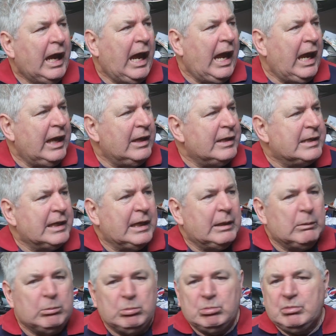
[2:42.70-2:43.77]
And,
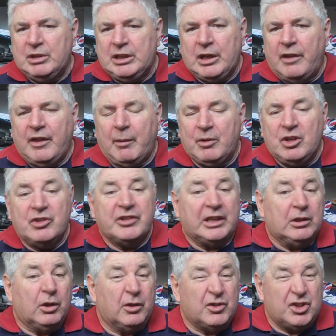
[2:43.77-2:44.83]
they were using
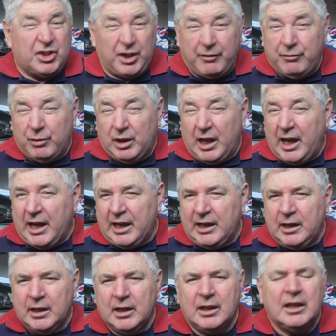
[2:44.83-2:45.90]
a lot of
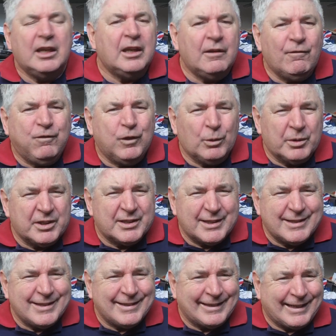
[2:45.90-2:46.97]
Chevrolet
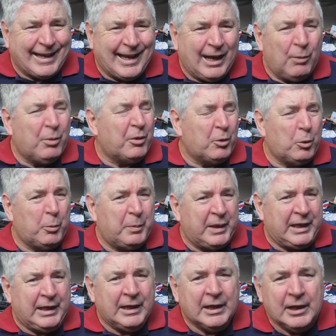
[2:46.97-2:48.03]
influences in the car, whether it
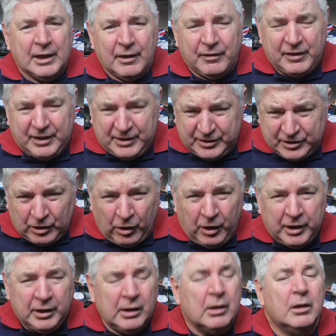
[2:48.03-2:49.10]
be the
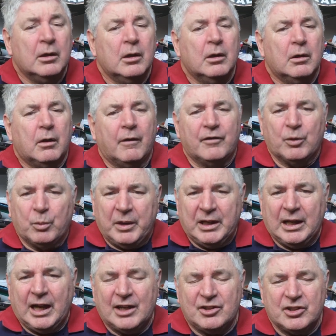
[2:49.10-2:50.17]
design of the
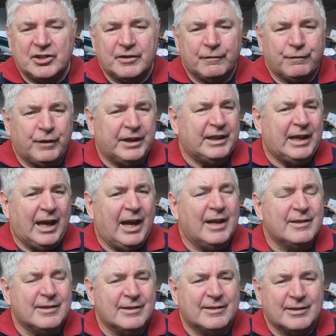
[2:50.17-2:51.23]
wheel arches and front
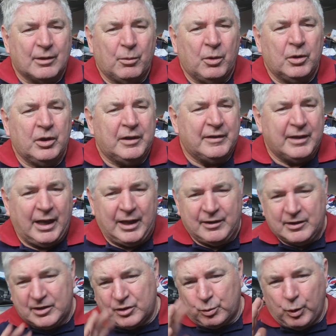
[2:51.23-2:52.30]
guards and so on, and
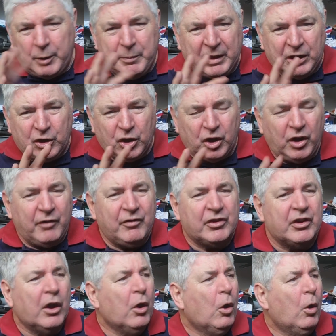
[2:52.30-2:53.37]
the sweeping
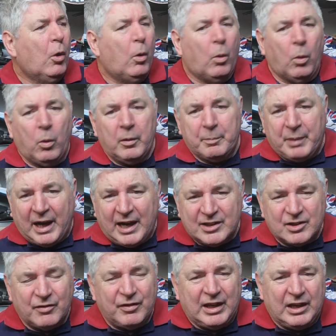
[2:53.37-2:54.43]
curves, or
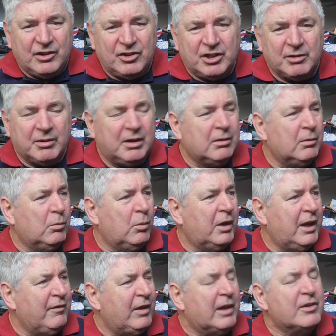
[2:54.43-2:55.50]
parts of the interior and
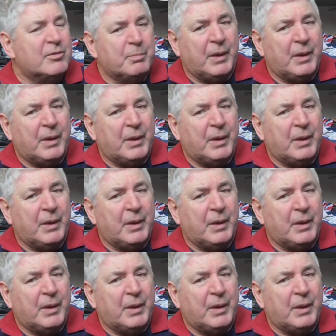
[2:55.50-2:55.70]
whatever.